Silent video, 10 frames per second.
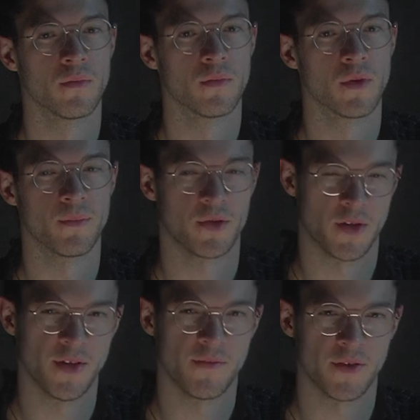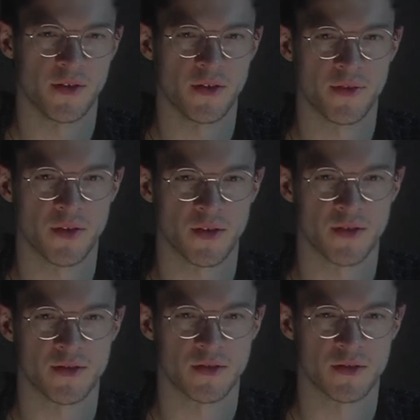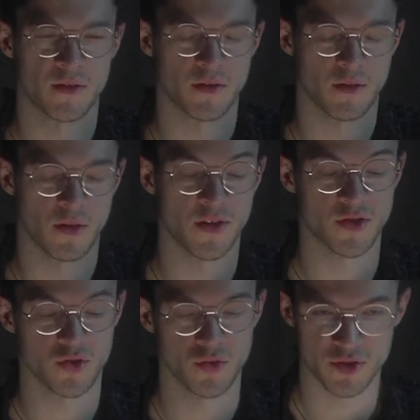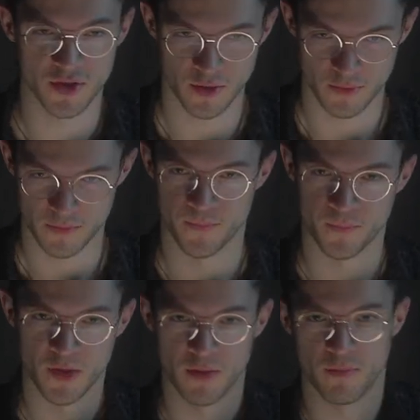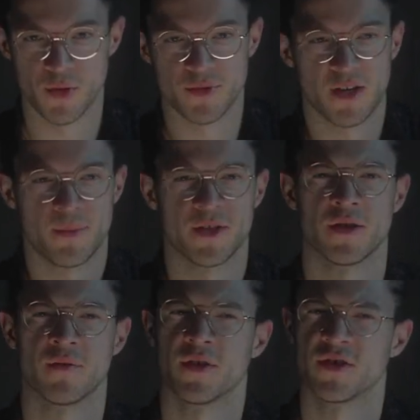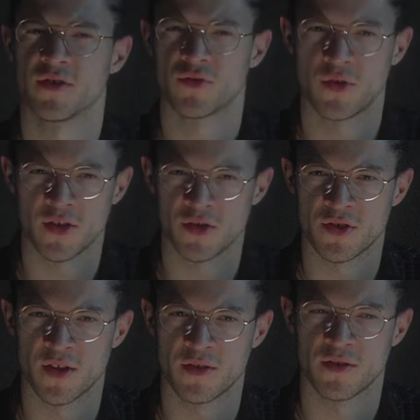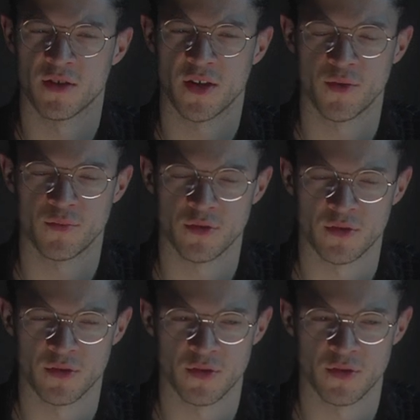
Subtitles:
Well, I mean, I definitely think it's an excuse now. But I would tell myself, it's strange that I would